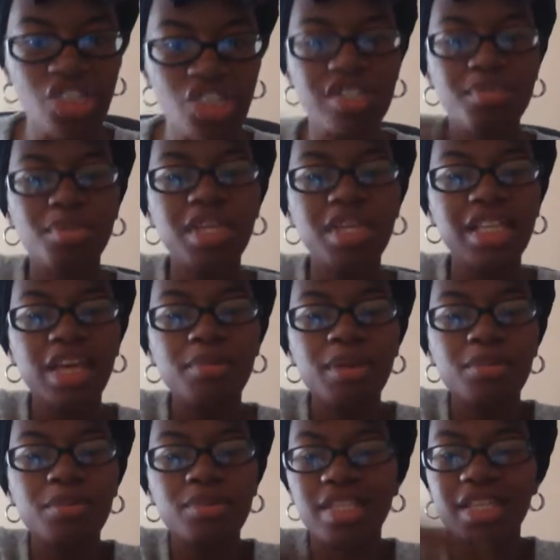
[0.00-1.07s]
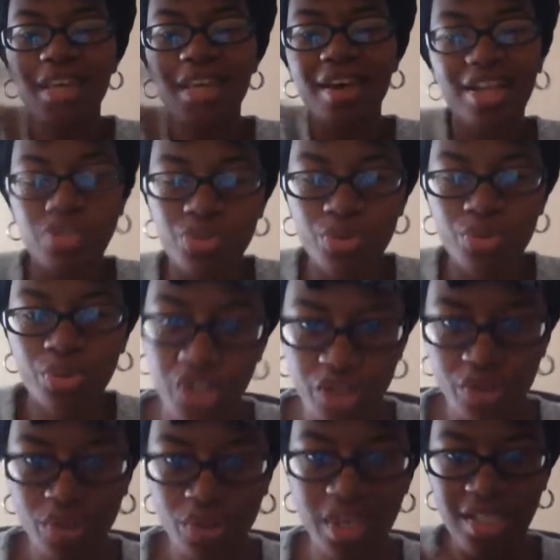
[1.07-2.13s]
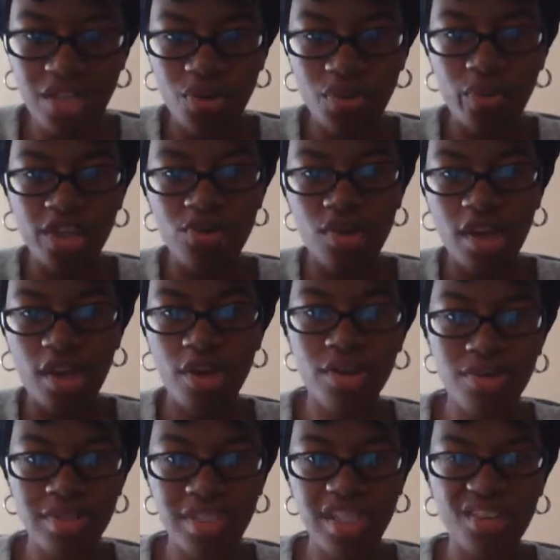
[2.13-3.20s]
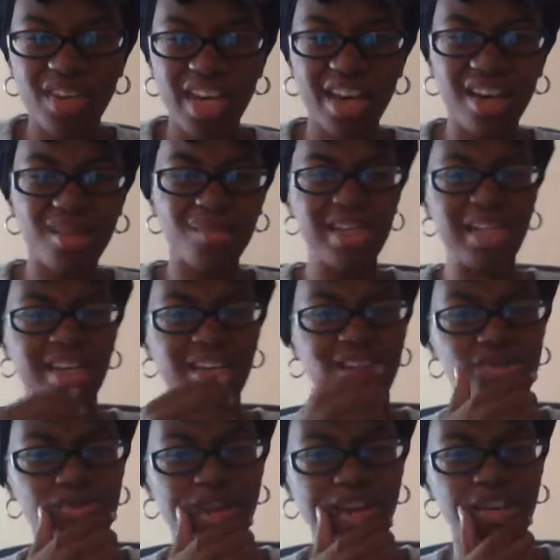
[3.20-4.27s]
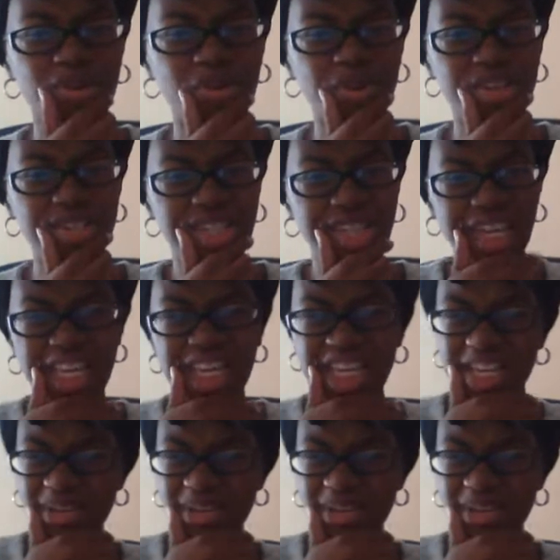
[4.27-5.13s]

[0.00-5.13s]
Just be let people see God through you and see the way you carry yourself and kind of be looking at you kind of crazy, like,